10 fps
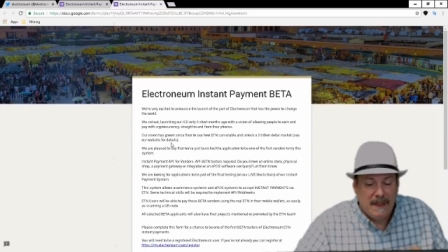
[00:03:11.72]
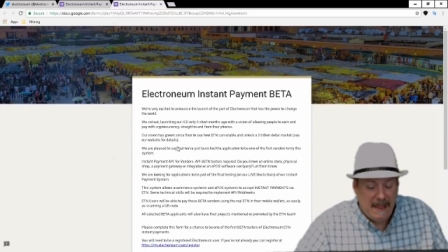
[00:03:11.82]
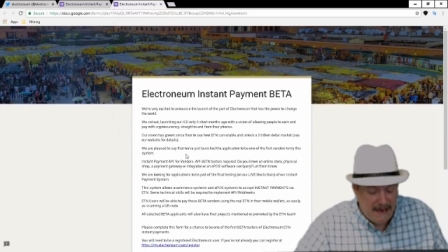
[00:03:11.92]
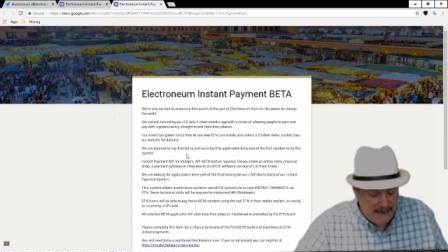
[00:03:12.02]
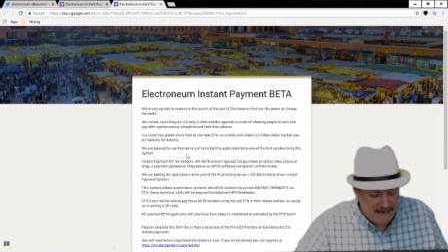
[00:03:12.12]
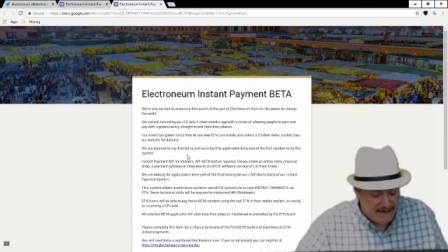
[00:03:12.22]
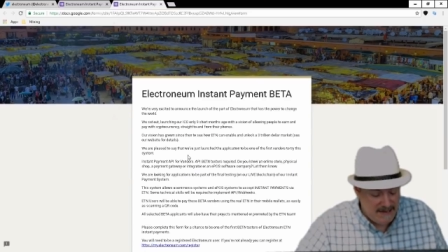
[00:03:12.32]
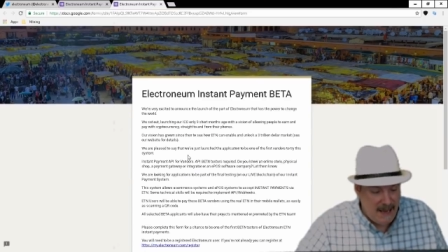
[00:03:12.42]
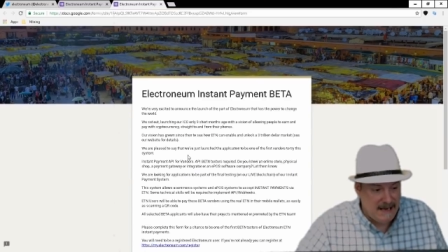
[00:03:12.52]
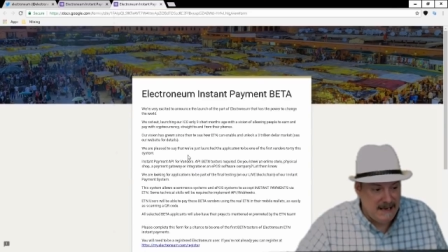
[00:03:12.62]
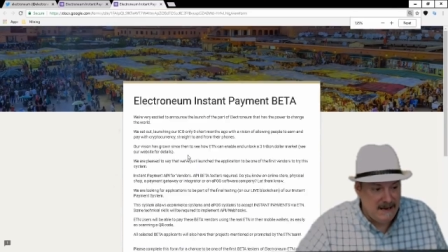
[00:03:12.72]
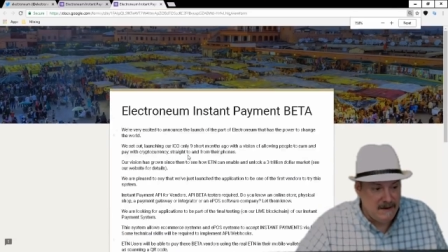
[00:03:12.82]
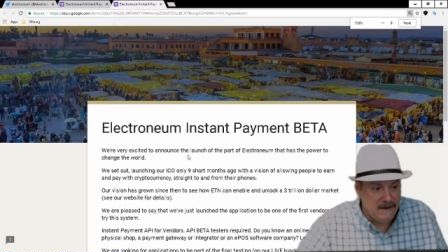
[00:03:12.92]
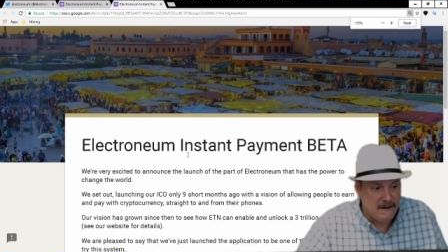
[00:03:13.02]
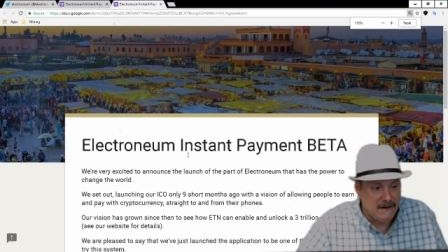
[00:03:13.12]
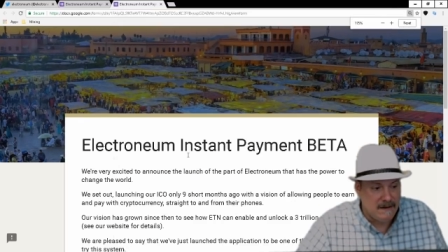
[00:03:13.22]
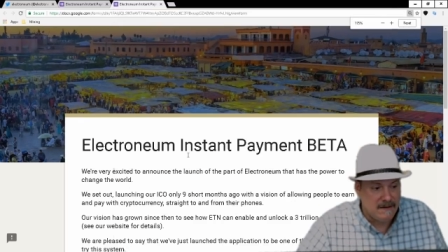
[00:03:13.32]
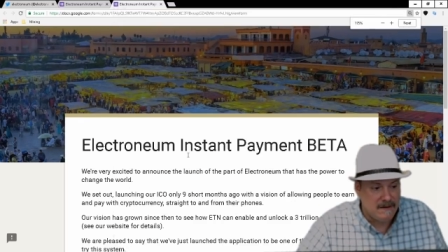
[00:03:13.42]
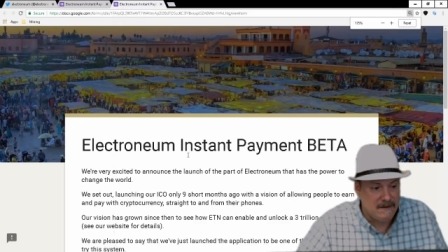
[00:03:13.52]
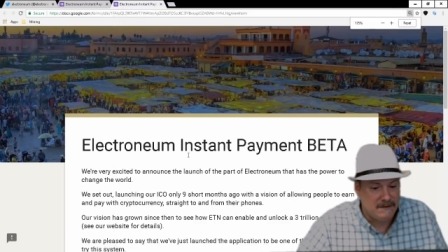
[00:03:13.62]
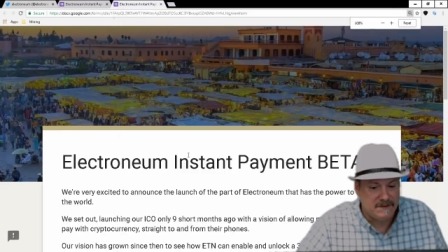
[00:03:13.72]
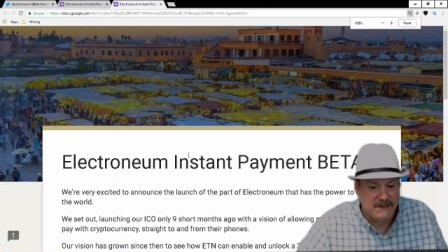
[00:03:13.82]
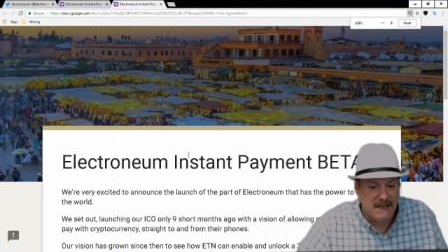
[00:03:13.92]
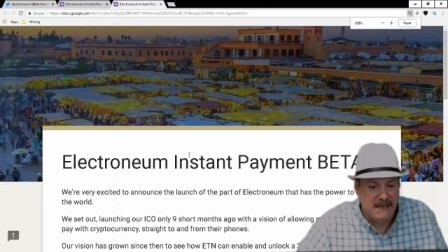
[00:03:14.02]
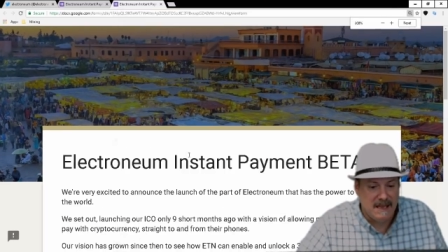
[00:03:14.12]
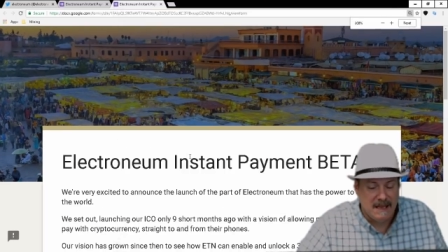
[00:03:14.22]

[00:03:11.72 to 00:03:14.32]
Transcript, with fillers: And inside here, you'll see